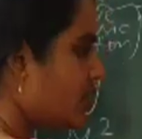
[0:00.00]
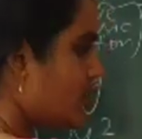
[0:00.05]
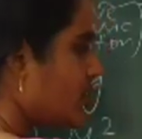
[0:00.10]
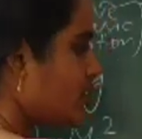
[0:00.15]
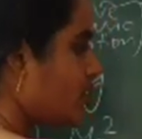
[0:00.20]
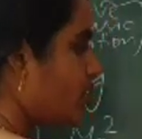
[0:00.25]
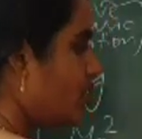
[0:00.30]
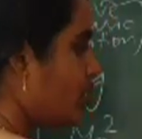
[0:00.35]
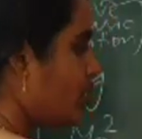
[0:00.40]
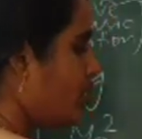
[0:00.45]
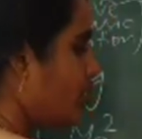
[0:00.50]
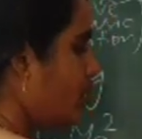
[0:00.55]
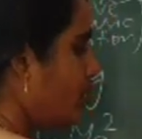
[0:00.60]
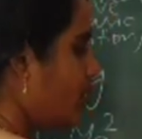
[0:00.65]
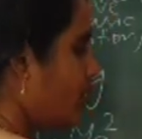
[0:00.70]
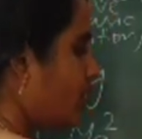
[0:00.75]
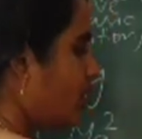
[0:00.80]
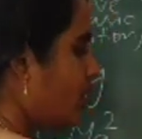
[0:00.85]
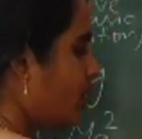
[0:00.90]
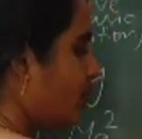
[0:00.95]

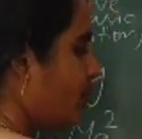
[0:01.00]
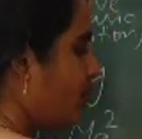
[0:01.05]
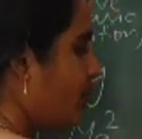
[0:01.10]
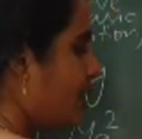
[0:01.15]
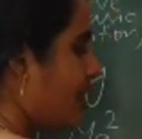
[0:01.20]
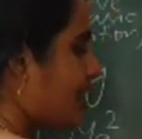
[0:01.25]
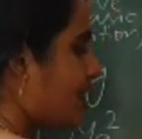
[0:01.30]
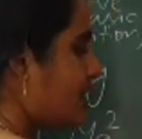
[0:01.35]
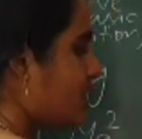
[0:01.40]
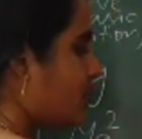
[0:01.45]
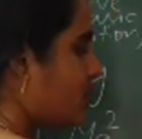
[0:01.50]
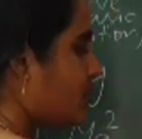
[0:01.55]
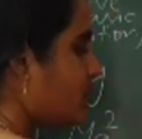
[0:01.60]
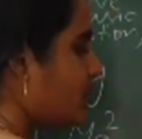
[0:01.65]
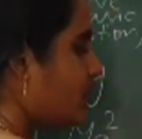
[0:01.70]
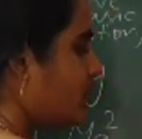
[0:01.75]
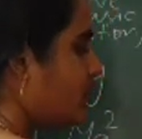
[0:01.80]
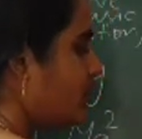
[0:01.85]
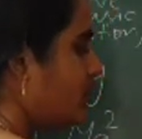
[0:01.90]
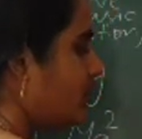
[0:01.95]
So minus
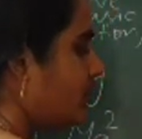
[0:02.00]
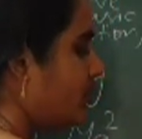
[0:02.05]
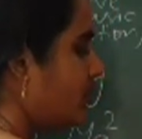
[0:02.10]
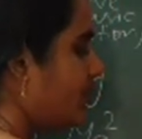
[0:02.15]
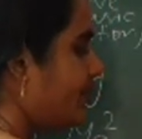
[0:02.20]
2